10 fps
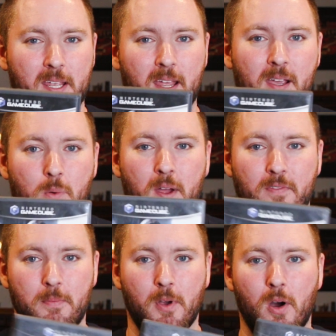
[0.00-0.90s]
getting away
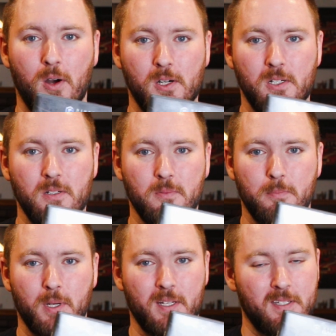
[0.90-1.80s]
from the horror,
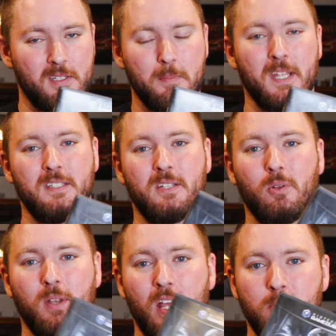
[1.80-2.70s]
but to me it's still
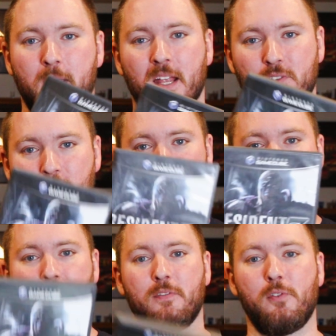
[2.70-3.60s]
not as bad as
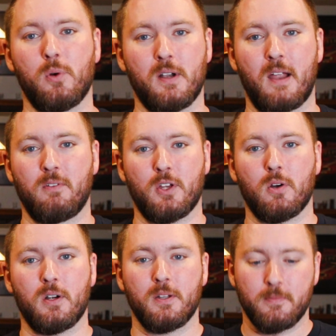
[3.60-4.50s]
Resident Evil 4 in that
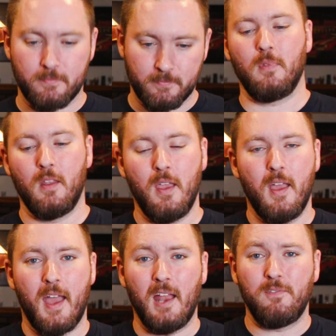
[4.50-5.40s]
regard.
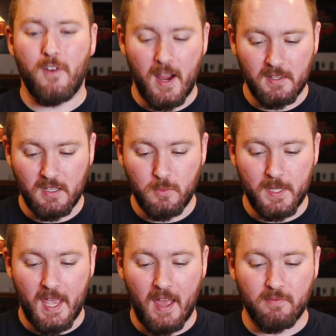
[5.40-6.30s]
And finally,
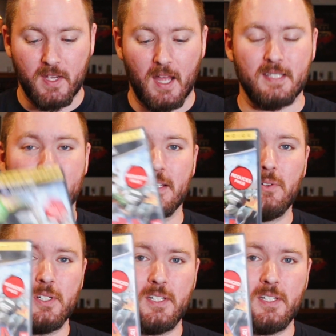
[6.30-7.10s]
we have Godzilla